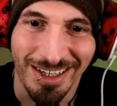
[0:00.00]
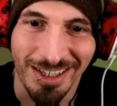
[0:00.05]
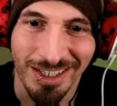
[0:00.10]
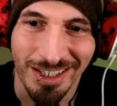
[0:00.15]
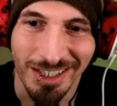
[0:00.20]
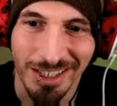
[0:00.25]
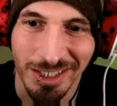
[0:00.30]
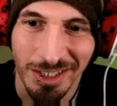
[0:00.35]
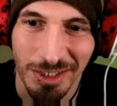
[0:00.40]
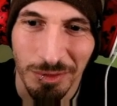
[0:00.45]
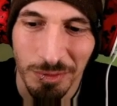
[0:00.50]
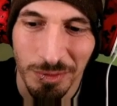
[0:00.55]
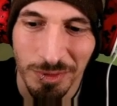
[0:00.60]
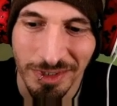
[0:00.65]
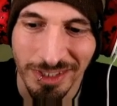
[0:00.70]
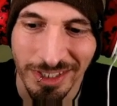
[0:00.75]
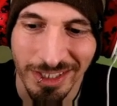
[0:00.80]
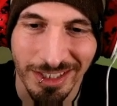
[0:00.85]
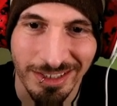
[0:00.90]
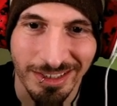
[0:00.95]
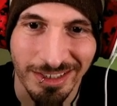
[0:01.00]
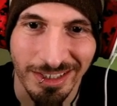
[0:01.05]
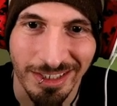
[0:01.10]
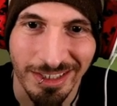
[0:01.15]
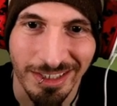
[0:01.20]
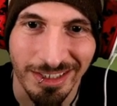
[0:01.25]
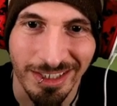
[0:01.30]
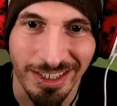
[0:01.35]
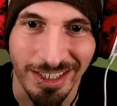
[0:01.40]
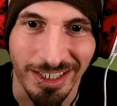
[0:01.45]
uh, we'll hit
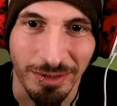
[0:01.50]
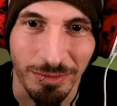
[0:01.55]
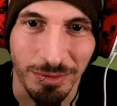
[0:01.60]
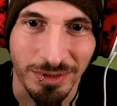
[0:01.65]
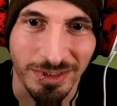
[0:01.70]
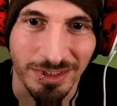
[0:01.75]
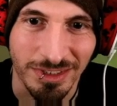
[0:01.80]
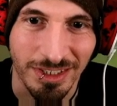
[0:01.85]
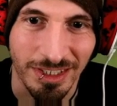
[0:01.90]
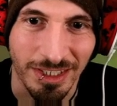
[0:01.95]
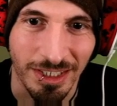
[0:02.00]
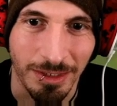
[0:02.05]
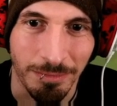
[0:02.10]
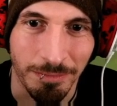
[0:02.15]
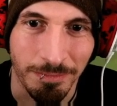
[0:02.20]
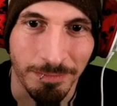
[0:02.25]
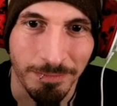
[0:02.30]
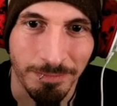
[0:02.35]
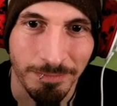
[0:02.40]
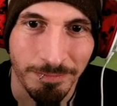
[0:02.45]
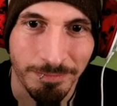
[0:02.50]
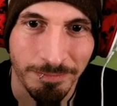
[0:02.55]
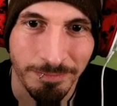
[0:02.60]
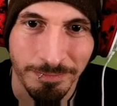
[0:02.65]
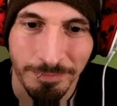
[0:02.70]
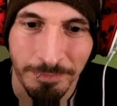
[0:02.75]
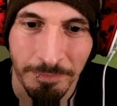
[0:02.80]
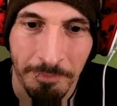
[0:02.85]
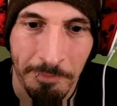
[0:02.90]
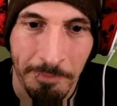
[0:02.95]
the... Yeah, we'll just hit him.
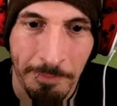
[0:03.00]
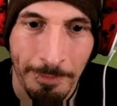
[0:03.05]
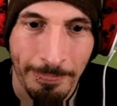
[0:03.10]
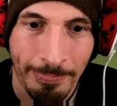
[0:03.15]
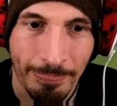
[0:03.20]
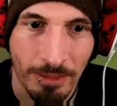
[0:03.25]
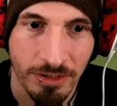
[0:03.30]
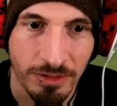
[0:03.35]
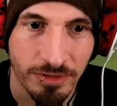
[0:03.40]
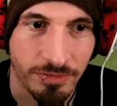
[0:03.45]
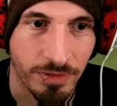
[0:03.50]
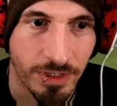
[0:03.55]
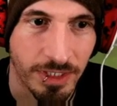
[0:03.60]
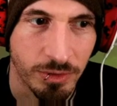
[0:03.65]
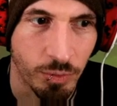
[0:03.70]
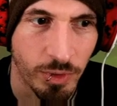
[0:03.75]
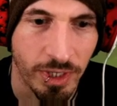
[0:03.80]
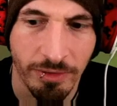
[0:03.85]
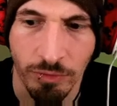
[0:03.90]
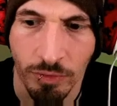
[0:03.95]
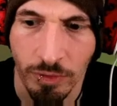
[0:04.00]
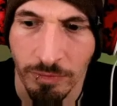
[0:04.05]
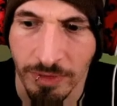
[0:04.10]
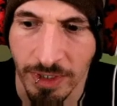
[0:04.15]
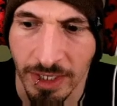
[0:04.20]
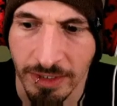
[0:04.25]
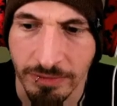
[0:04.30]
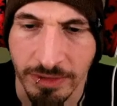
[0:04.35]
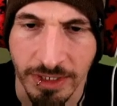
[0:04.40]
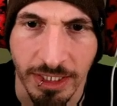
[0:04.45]
That's fine. We have a
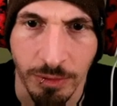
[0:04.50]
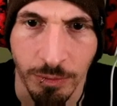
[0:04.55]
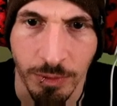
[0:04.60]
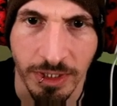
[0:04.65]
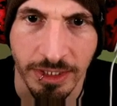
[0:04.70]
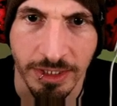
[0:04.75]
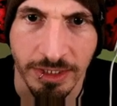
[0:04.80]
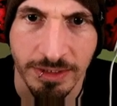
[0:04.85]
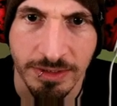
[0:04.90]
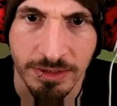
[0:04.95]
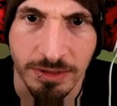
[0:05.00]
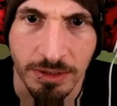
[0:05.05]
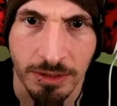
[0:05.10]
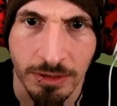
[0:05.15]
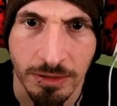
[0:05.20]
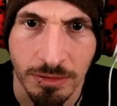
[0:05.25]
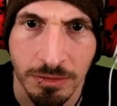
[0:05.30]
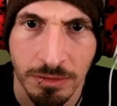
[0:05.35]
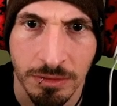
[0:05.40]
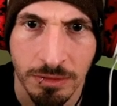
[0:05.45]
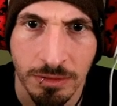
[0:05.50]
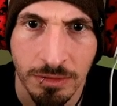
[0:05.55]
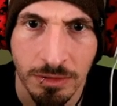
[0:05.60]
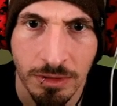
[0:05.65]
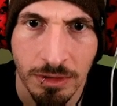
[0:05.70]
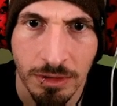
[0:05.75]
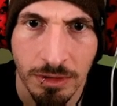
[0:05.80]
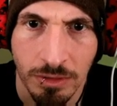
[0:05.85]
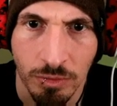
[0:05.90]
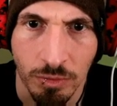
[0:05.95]
revive anyway, so
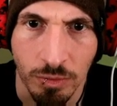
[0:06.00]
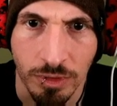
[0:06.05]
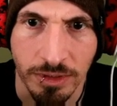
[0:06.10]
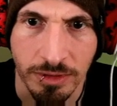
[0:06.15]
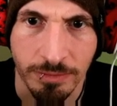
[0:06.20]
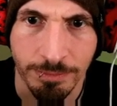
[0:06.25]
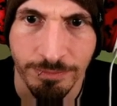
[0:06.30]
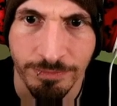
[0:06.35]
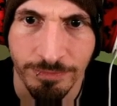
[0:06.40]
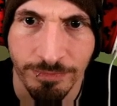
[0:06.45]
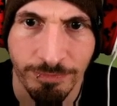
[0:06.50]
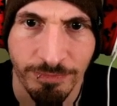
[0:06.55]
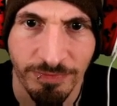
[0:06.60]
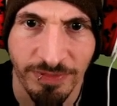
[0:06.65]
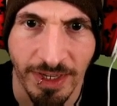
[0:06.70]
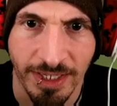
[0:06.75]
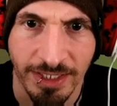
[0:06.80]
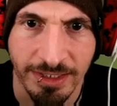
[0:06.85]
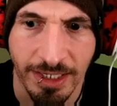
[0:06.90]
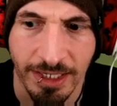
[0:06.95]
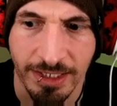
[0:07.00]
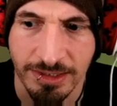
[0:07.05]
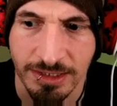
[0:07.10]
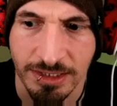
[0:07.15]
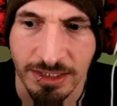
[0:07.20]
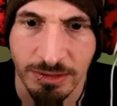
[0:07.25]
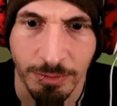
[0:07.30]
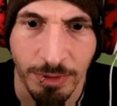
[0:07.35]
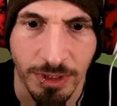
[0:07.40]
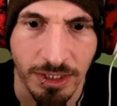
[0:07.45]
we're in a
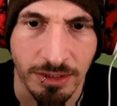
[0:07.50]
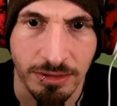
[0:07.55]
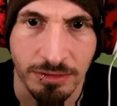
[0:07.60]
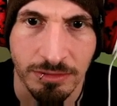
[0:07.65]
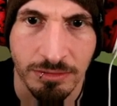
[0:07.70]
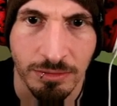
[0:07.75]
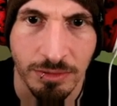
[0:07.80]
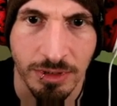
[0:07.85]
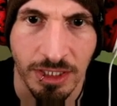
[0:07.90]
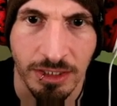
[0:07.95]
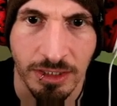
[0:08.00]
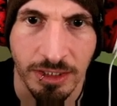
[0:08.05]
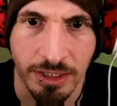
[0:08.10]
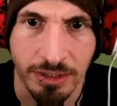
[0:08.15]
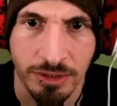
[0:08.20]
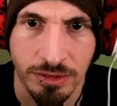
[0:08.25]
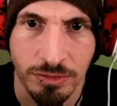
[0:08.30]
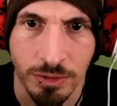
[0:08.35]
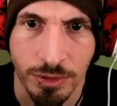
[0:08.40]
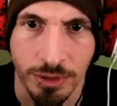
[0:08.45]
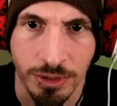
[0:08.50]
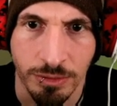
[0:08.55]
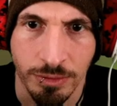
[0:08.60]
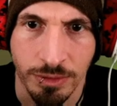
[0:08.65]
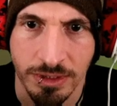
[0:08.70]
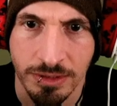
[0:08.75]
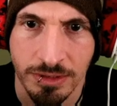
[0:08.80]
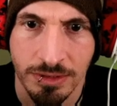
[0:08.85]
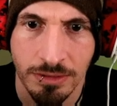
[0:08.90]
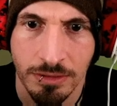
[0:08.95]
fantastic spot. We've got a lot of strong
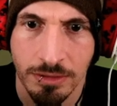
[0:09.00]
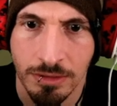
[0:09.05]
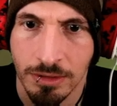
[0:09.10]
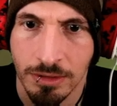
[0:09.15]
units.